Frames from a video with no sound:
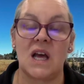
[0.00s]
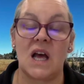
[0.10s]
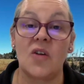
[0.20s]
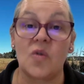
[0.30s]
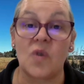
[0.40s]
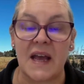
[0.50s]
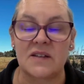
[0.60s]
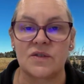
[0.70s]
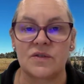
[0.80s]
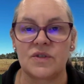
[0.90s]
local
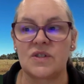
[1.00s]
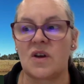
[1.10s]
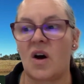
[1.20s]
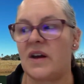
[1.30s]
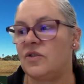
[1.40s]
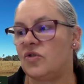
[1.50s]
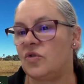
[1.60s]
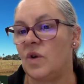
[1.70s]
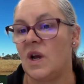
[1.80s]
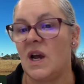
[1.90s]
council decided to